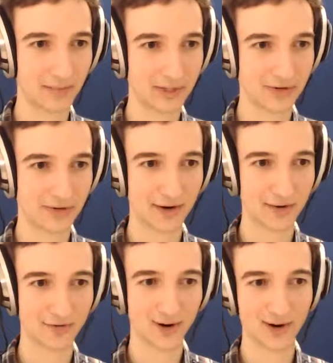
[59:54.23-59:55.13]
How
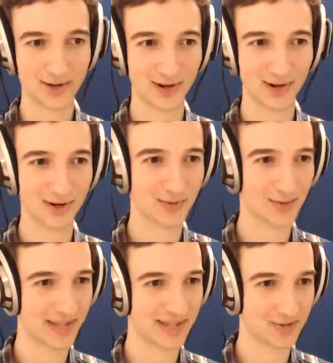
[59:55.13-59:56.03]
far along are we in the
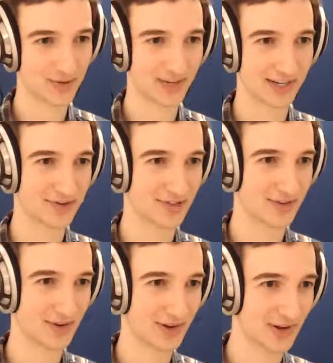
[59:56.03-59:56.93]
story? Just out of
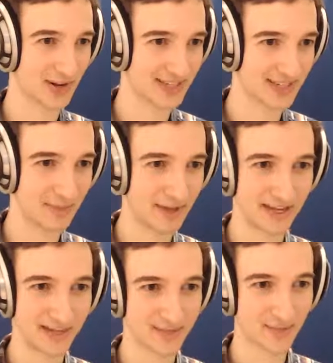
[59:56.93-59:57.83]
curiosity, because
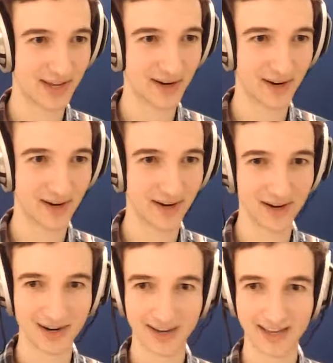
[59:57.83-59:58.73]
we are
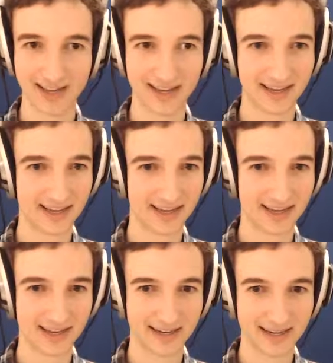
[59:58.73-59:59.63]

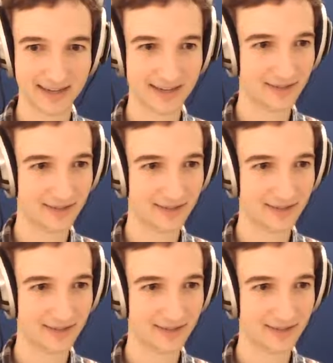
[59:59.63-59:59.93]
kind of